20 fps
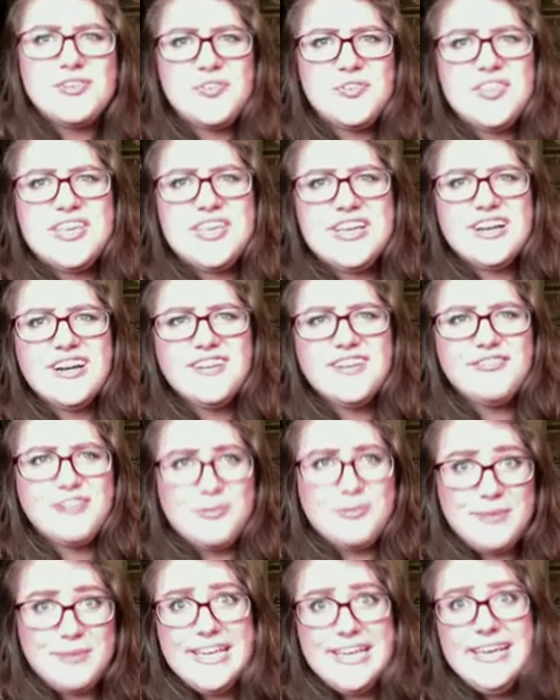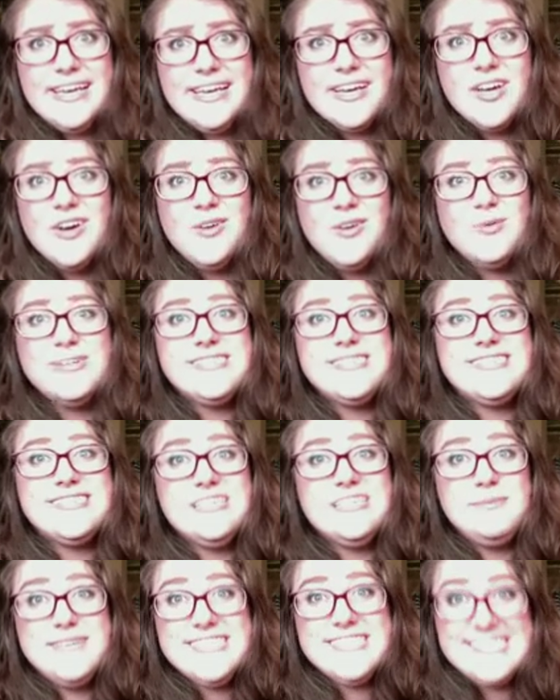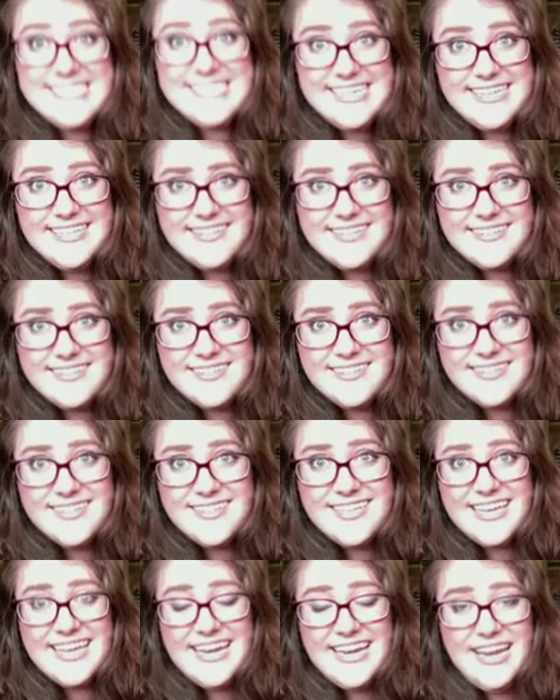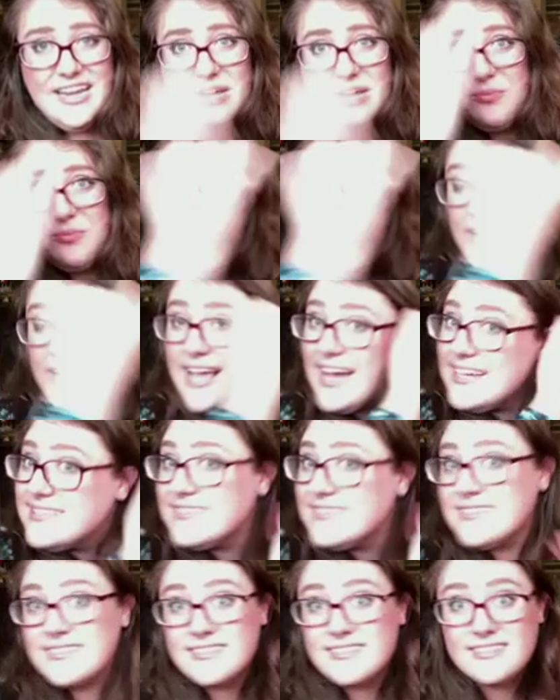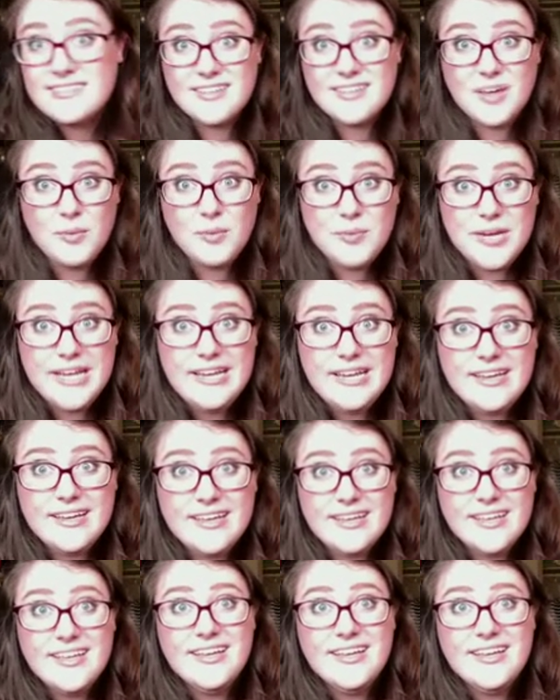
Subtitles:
for the year for me was CBC, Canadian Broadcast Company,